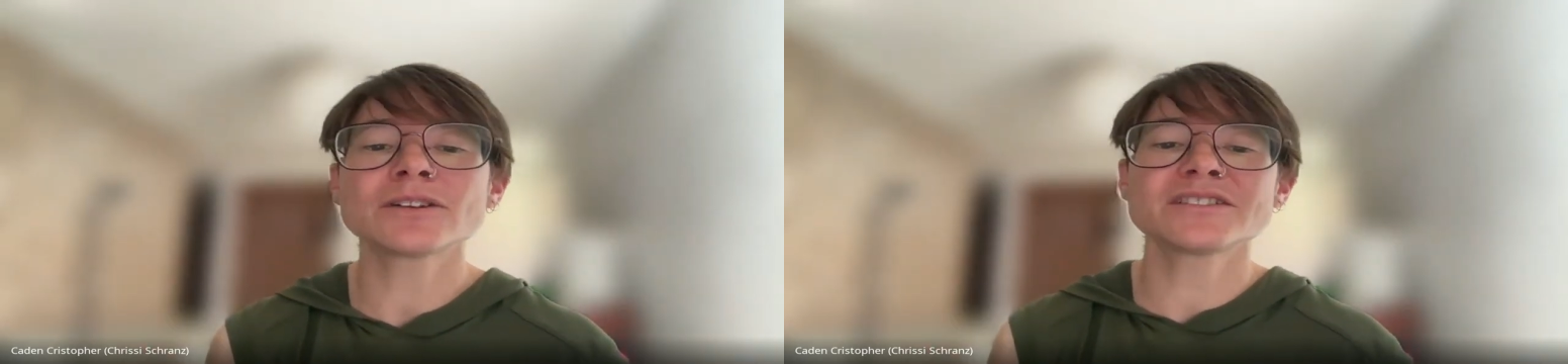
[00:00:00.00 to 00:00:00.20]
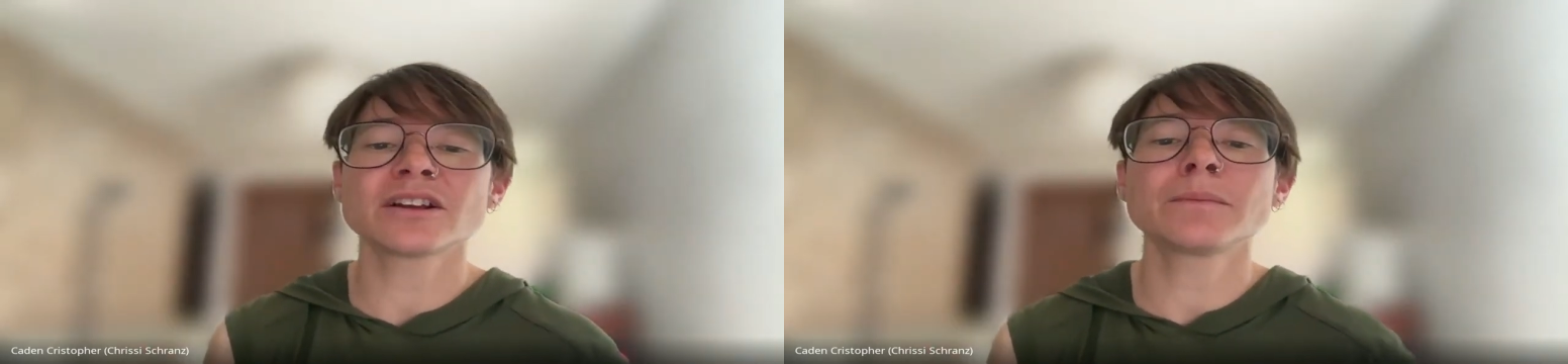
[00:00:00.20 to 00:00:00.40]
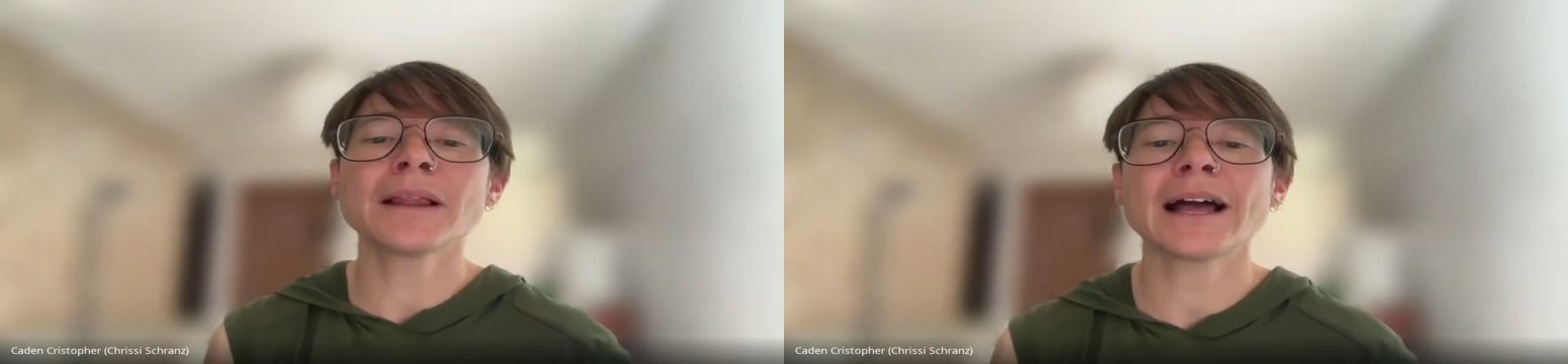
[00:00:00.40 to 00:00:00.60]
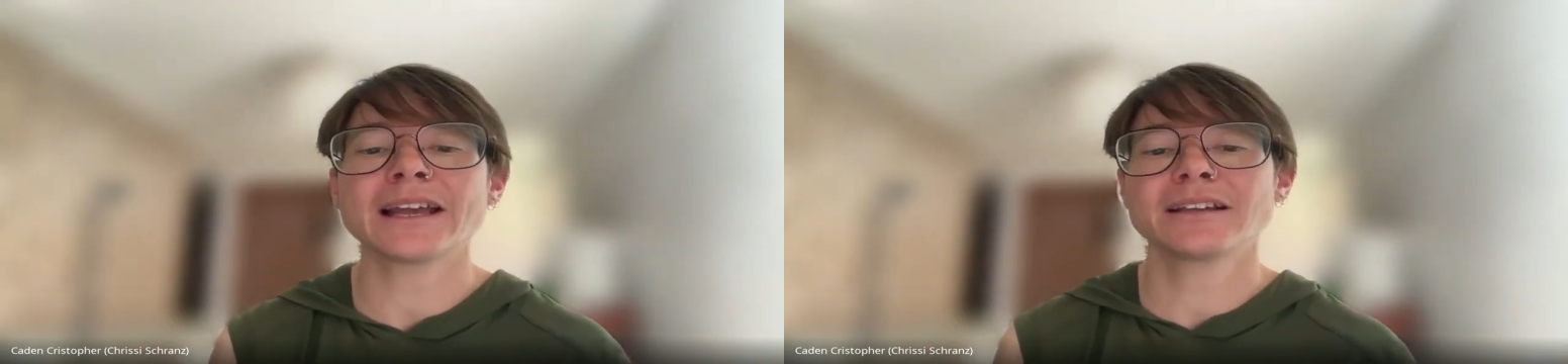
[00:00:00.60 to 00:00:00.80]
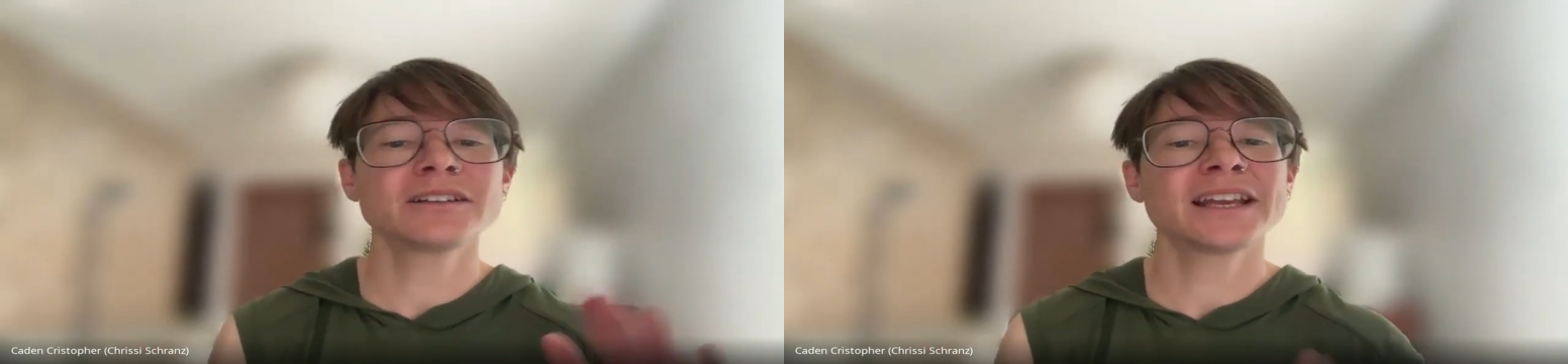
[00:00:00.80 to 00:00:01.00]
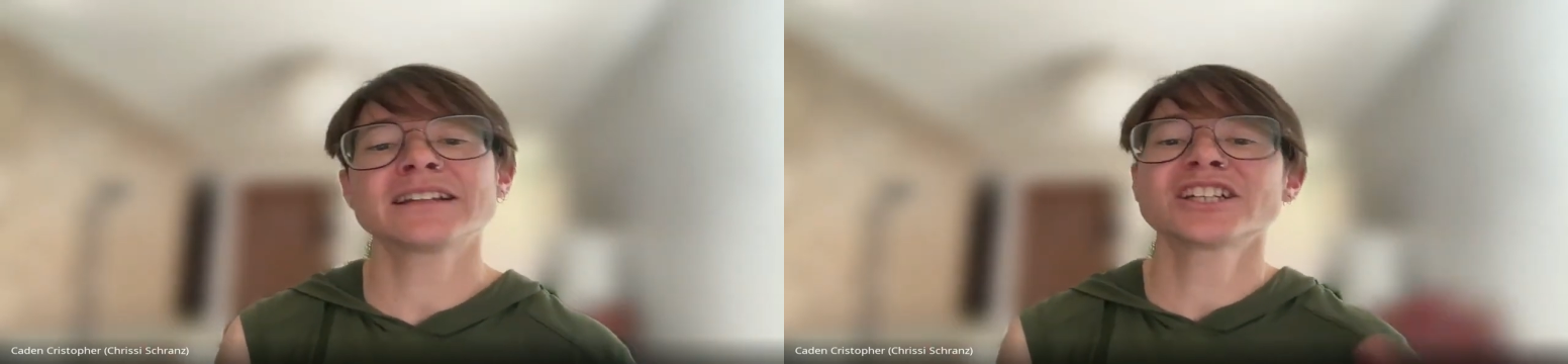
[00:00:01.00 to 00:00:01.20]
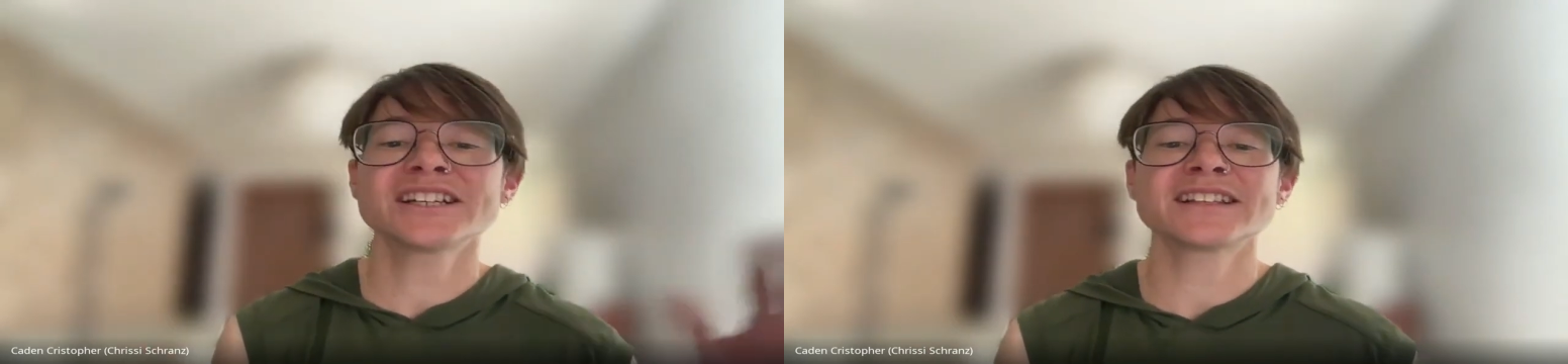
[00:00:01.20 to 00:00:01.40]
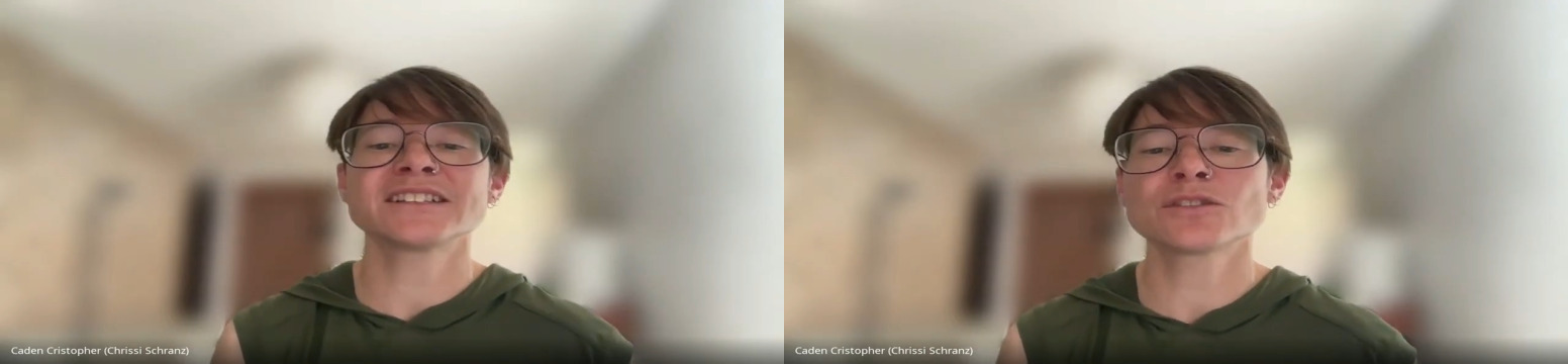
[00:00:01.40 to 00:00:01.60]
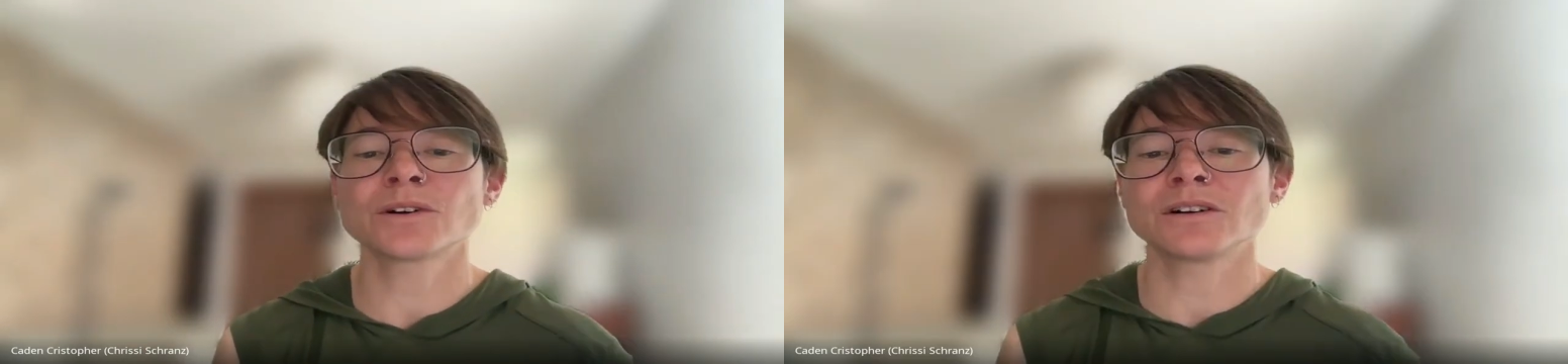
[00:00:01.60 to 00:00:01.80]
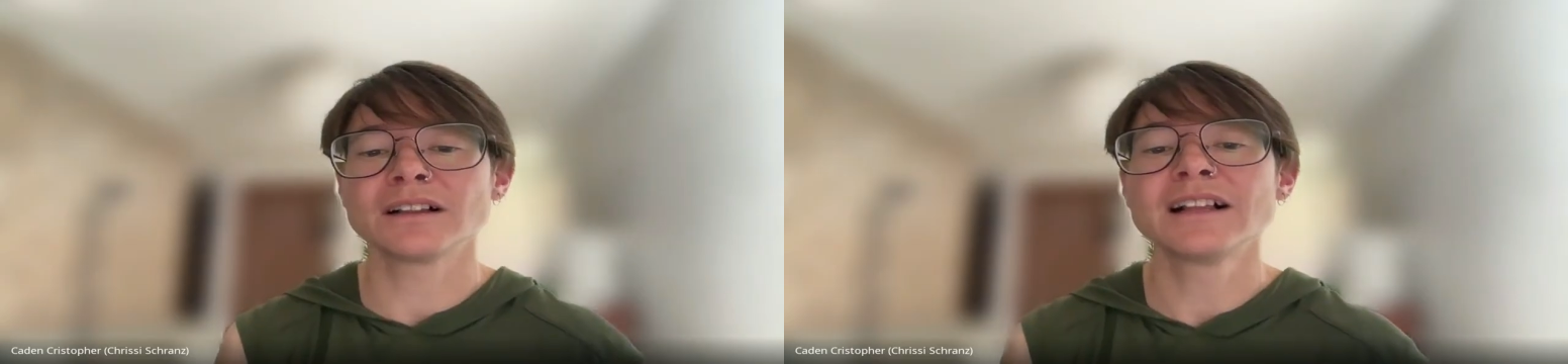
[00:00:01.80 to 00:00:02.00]
does not apply. You can't chase that
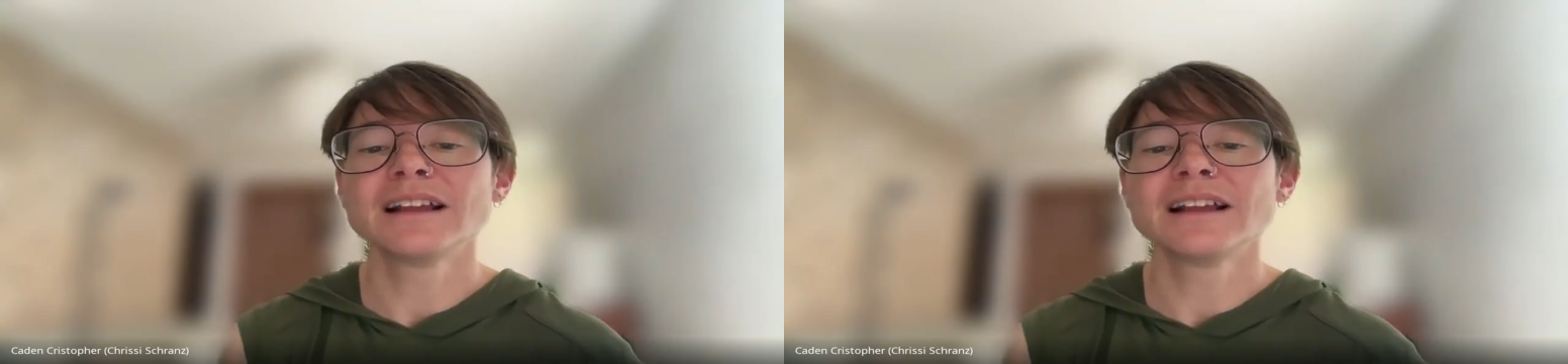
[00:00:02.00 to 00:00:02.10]
squirrel.